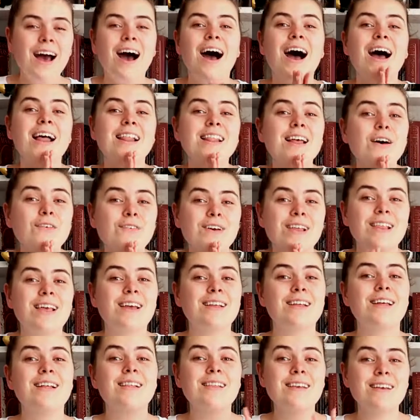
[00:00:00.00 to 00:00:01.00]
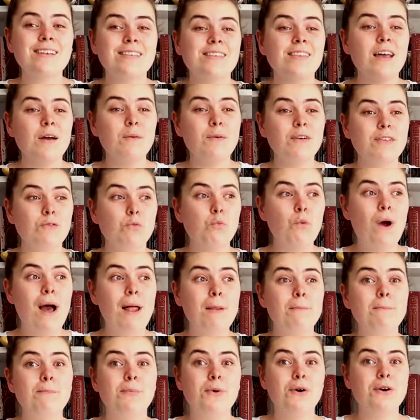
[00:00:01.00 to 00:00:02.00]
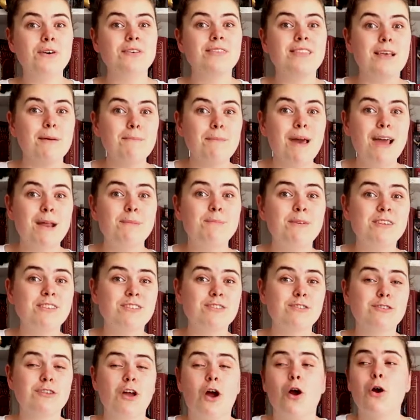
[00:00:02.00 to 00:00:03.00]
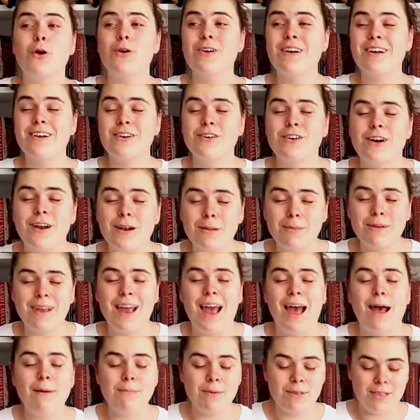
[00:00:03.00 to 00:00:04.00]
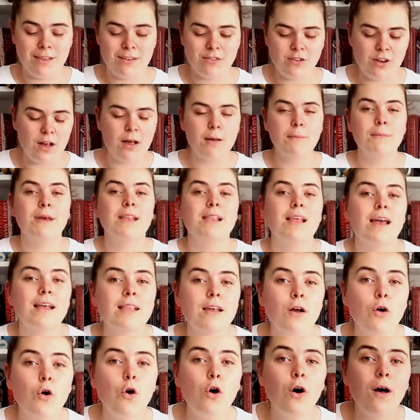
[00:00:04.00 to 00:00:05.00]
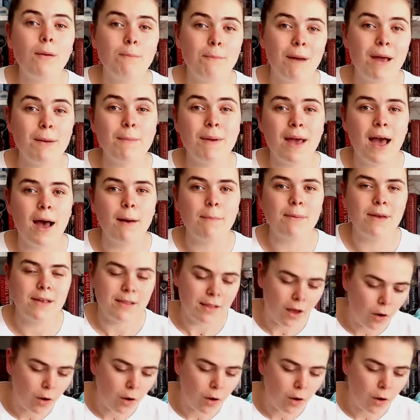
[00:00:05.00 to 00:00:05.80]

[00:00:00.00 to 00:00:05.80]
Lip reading: I love it. Like, at least there was one book that made me so incredibly happy this year. I mean, like, they're all made me happy.